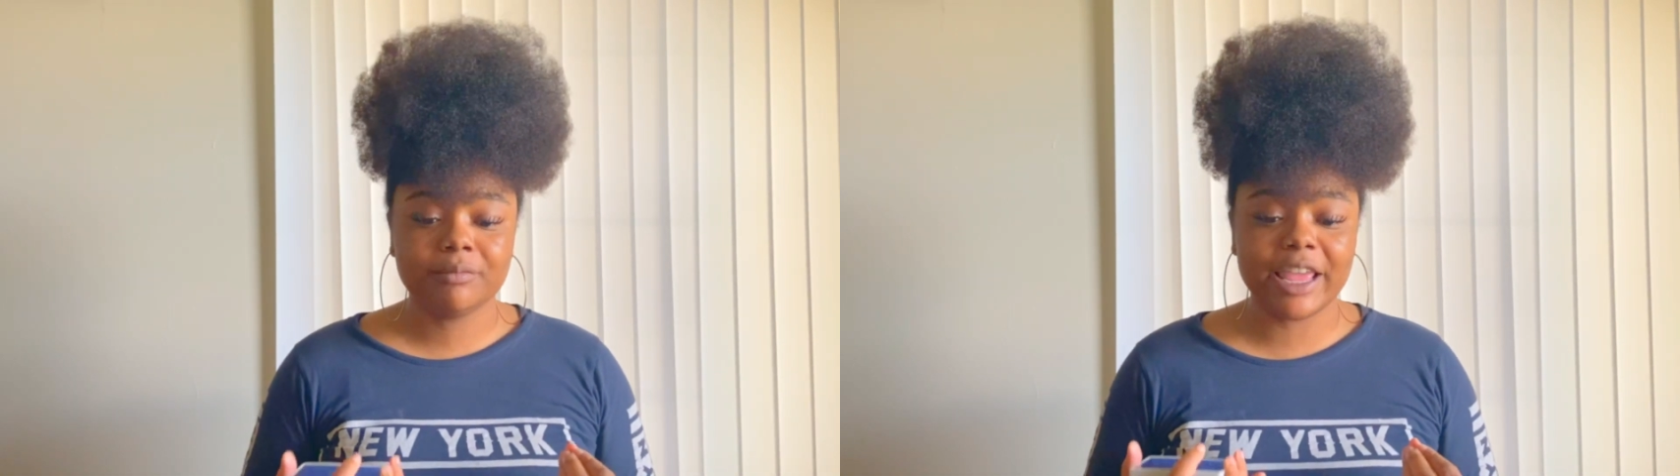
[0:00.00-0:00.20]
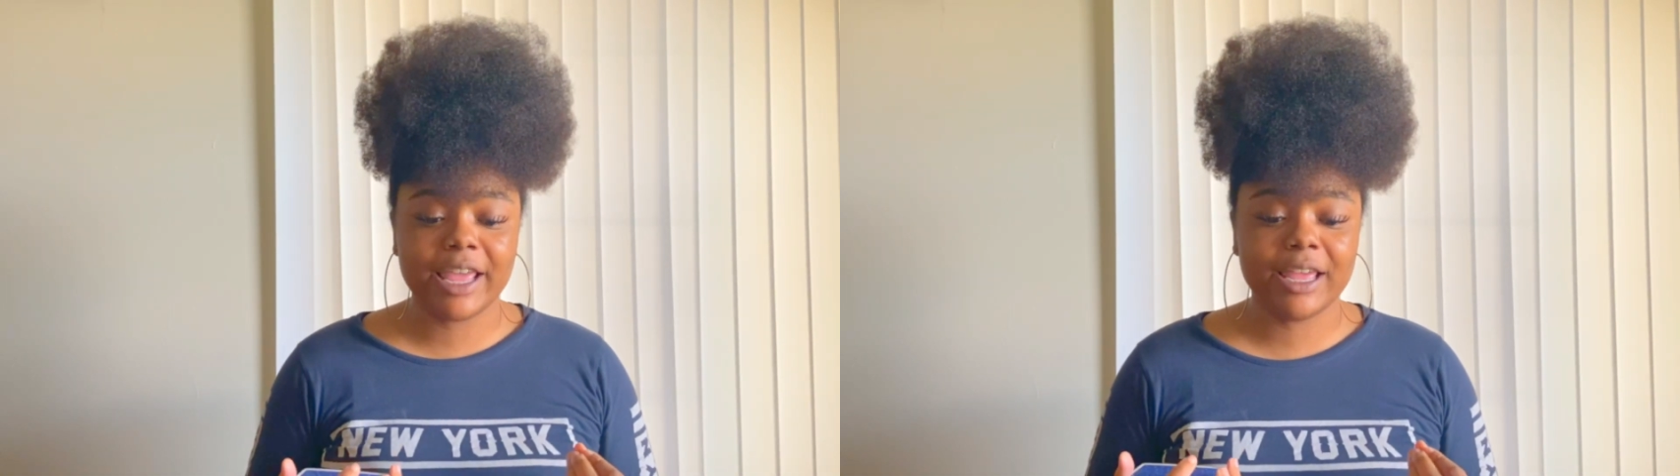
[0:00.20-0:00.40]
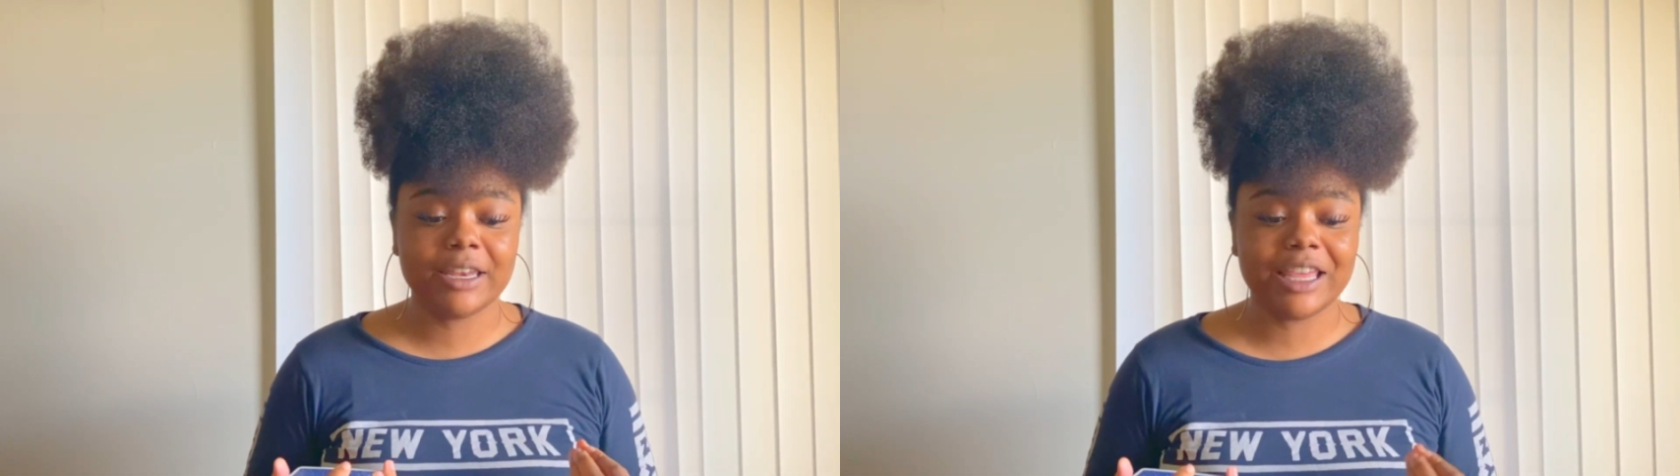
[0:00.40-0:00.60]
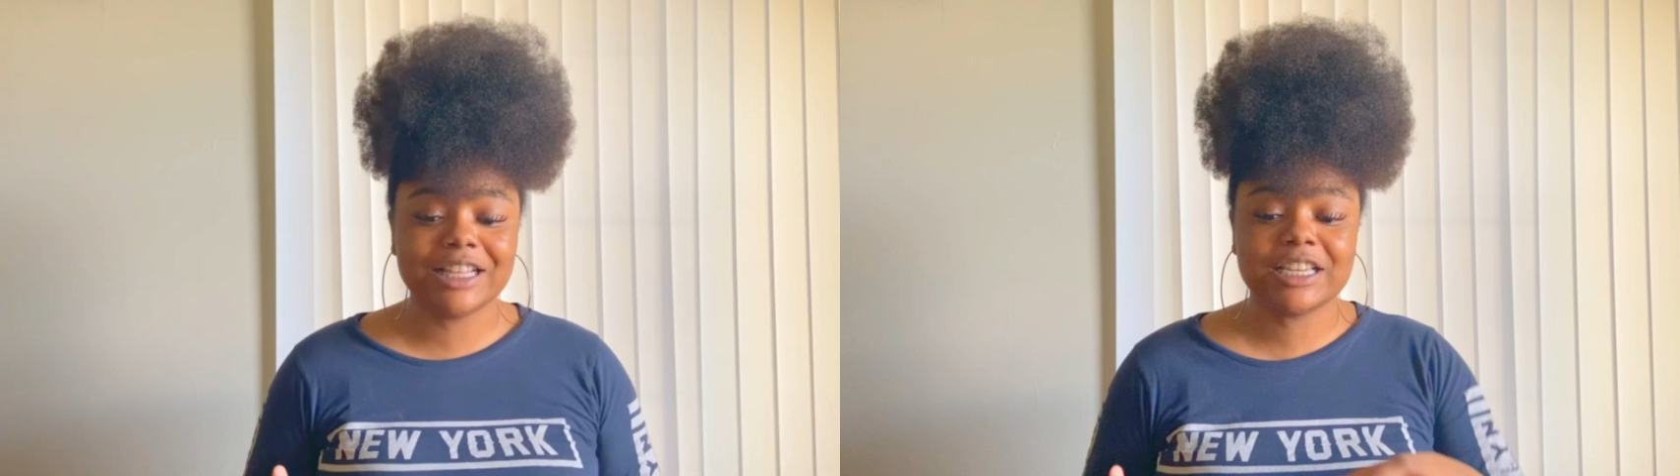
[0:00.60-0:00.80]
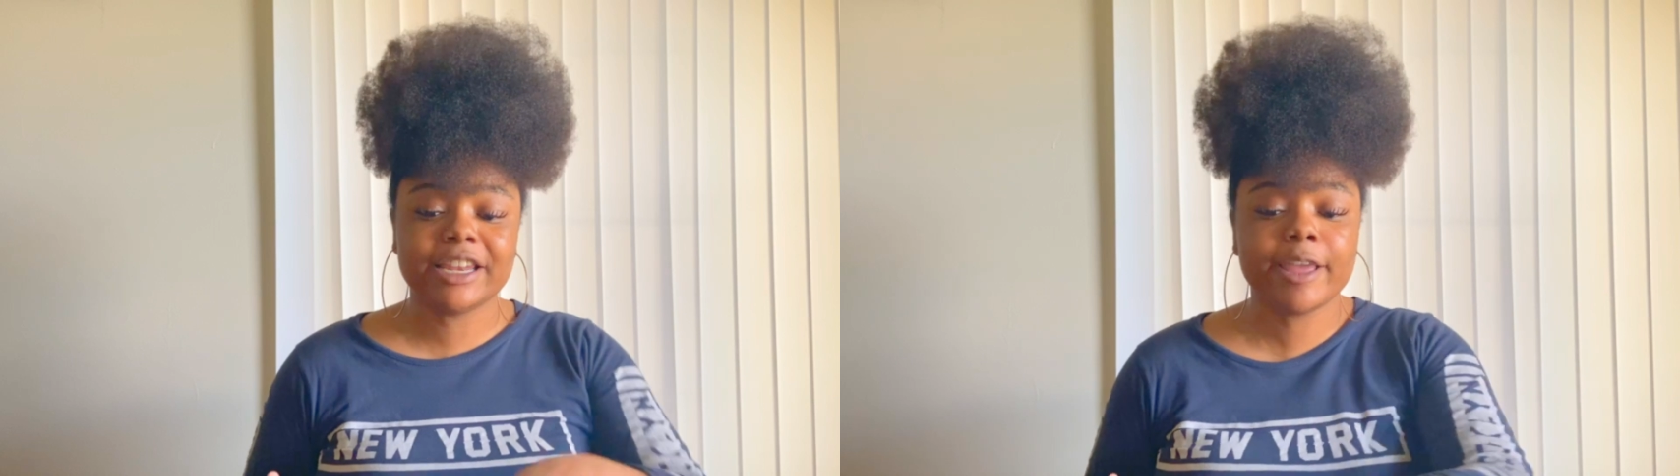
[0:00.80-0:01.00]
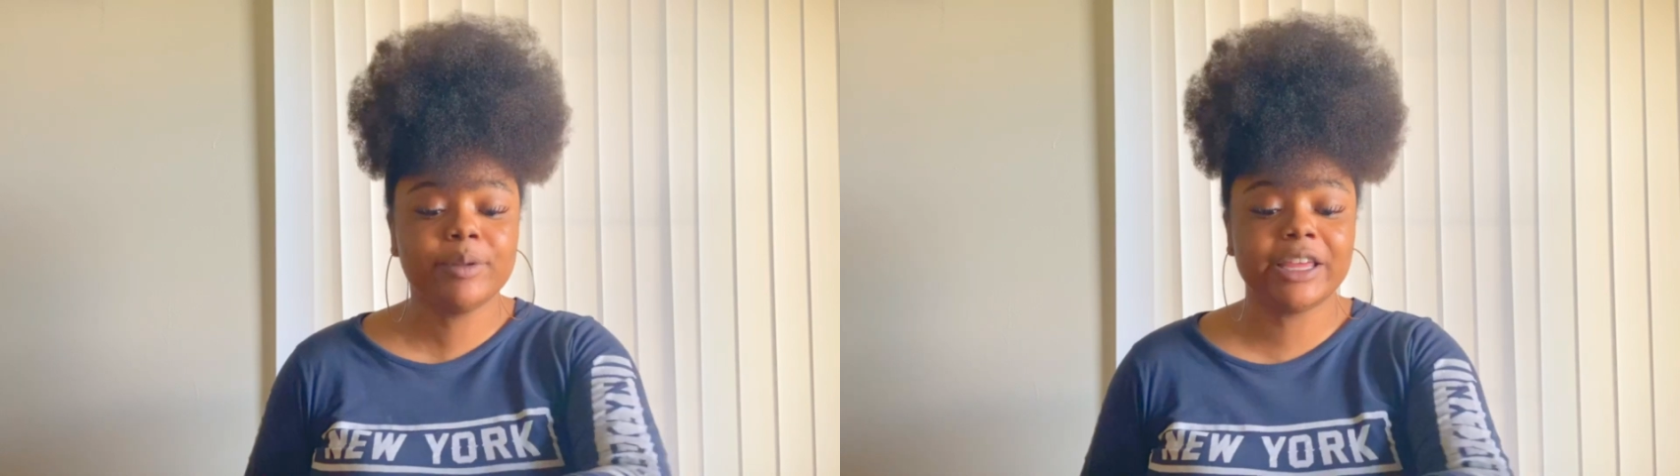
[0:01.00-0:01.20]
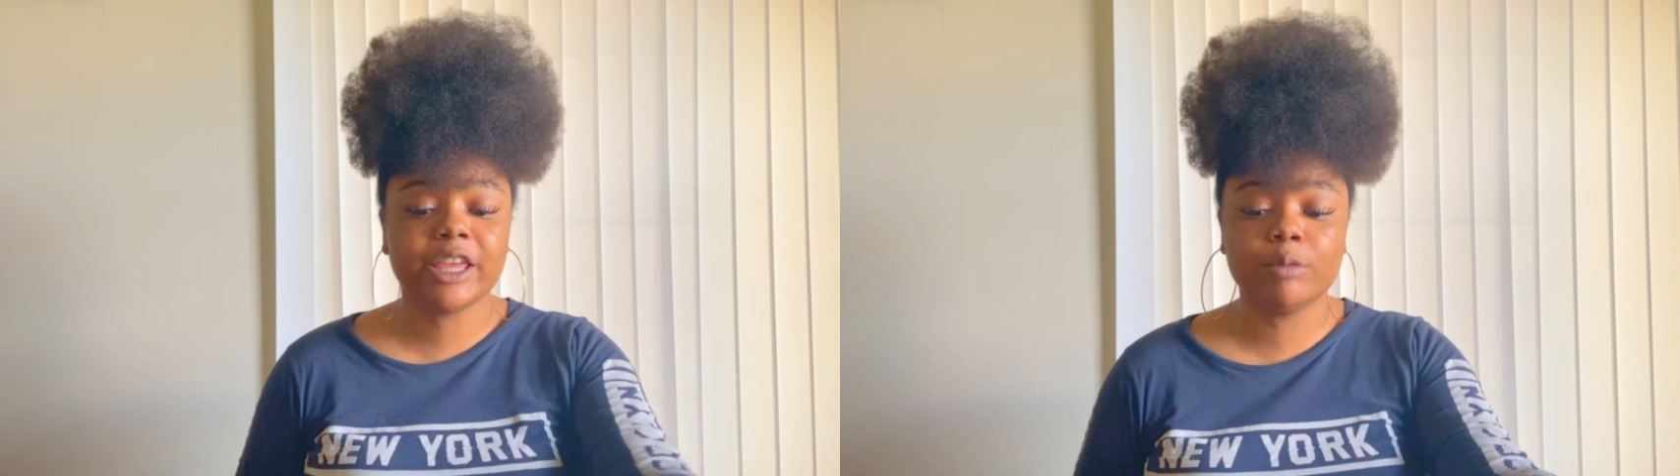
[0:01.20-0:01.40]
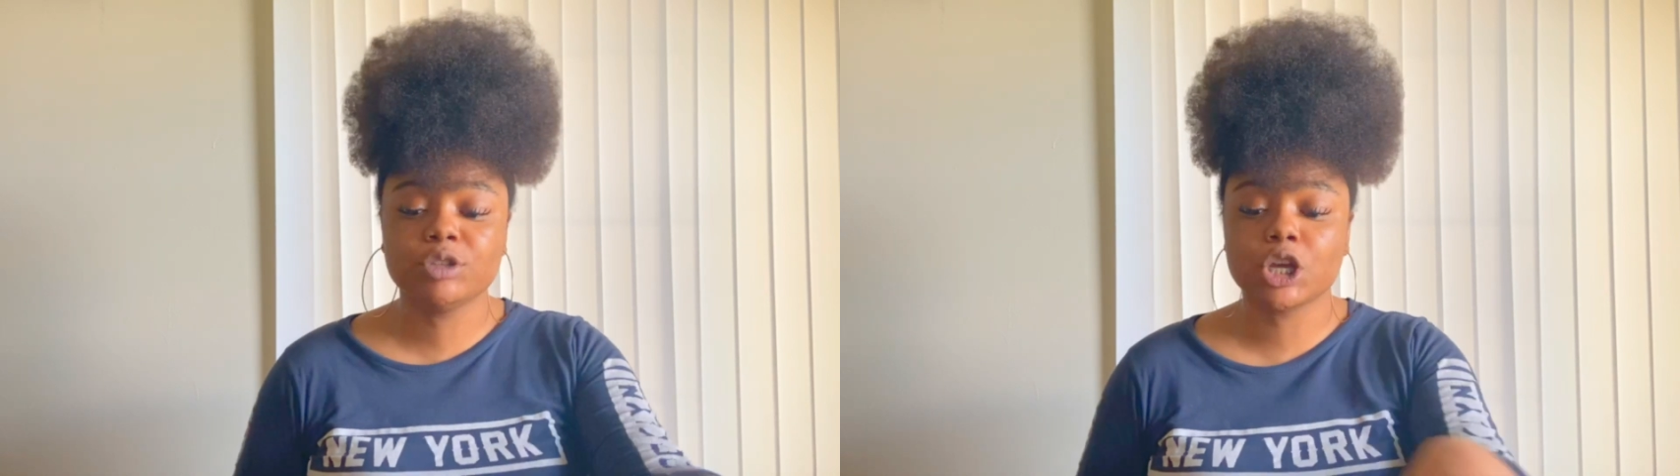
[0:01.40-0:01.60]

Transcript: And it's enabling him to